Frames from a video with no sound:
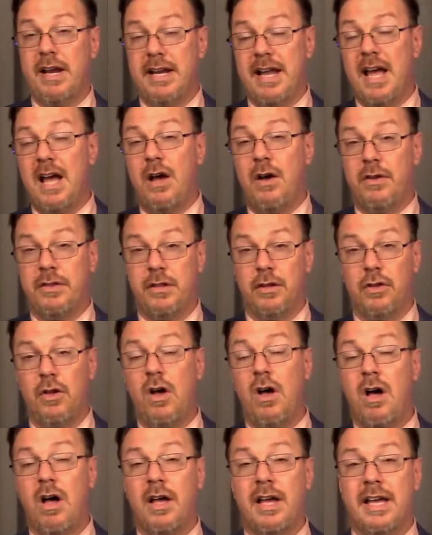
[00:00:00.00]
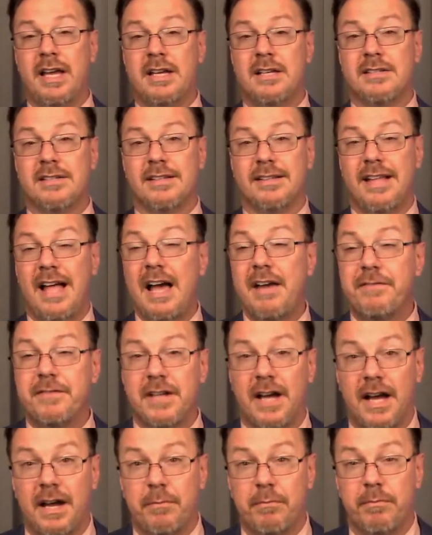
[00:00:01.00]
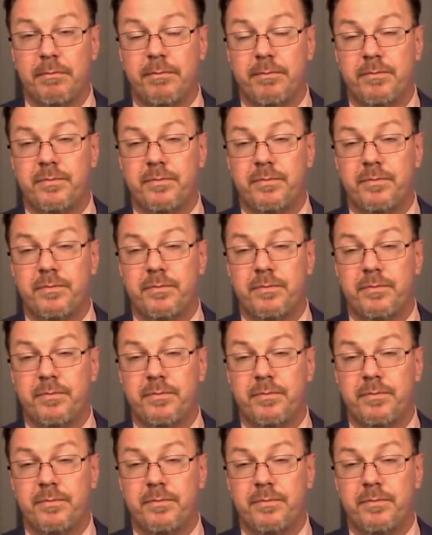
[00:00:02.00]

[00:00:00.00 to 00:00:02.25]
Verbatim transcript: right now in the law, is lifetime.